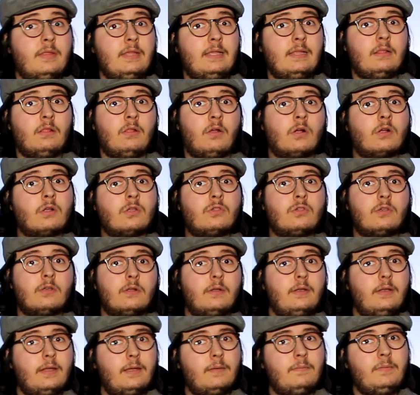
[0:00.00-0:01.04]
the larger
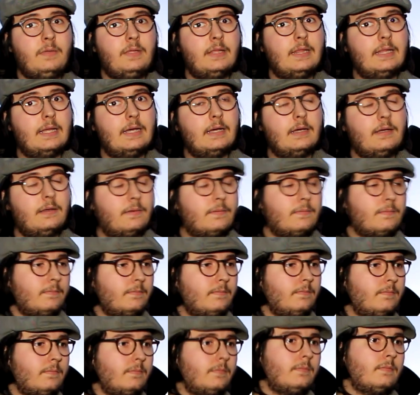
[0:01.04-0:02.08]
nebula,
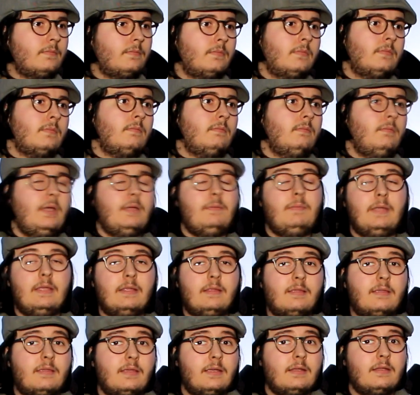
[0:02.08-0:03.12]
maybe
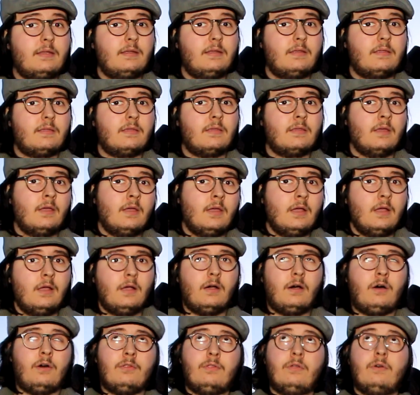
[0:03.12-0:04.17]
in Cygnus,
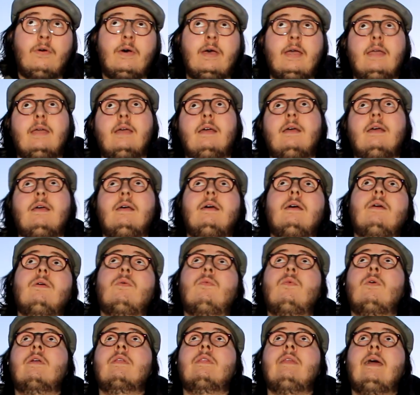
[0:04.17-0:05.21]
although I
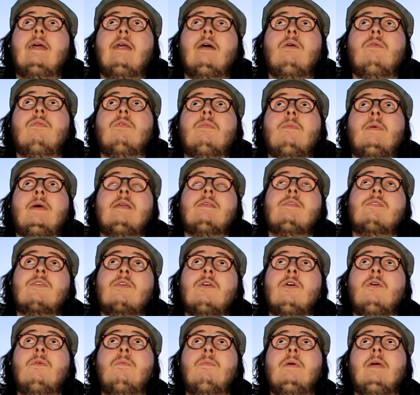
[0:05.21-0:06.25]
worked that out with my
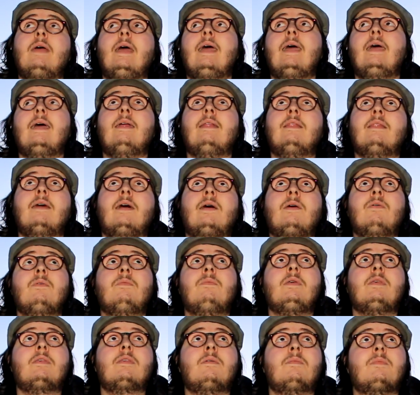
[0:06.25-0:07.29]
scope, and that would
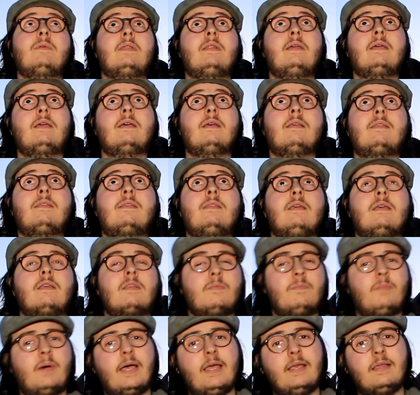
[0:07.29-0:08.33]
be something like a
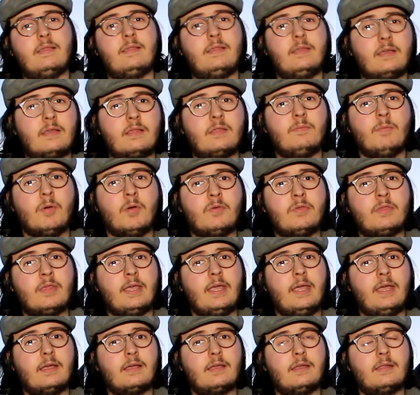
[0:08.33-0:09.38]
6x6
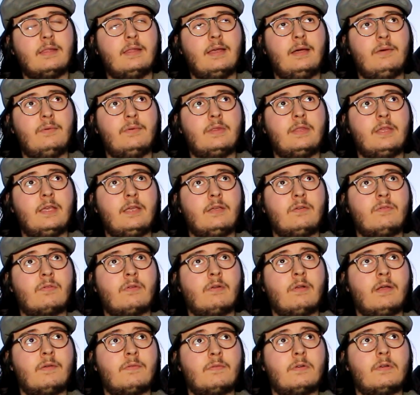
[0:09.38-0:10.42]
mosaic. That would take
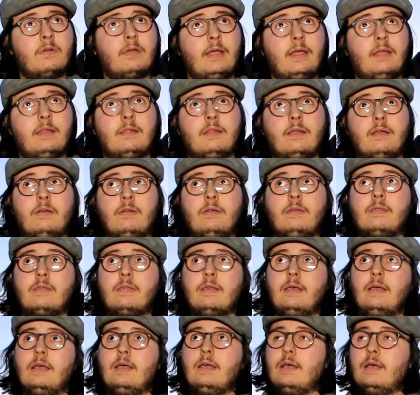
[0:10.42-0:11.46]
forever, and there is
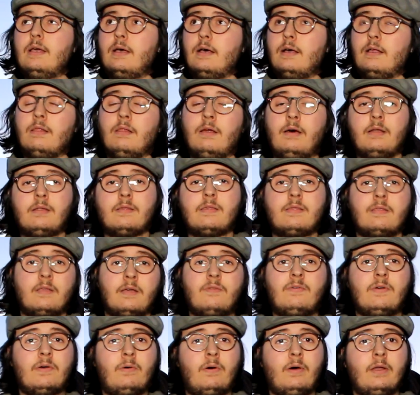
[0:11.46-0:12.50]
a lot of
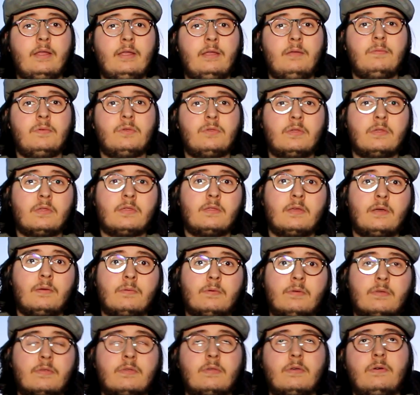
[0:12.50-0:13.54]
stuff I want to image this
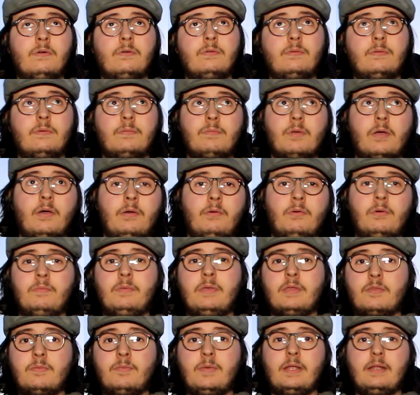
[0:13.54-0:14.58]
summer, so probably won't
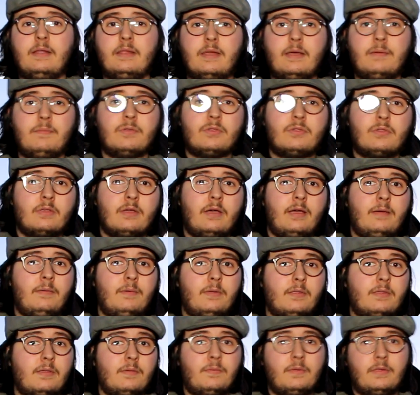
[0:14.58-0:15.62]
be spending that much time
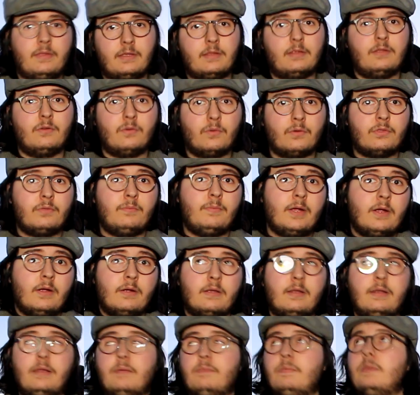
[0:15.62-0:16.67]
on something like the North
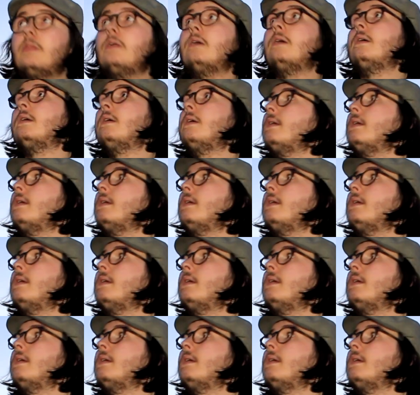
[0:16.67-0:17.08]
American Nebula.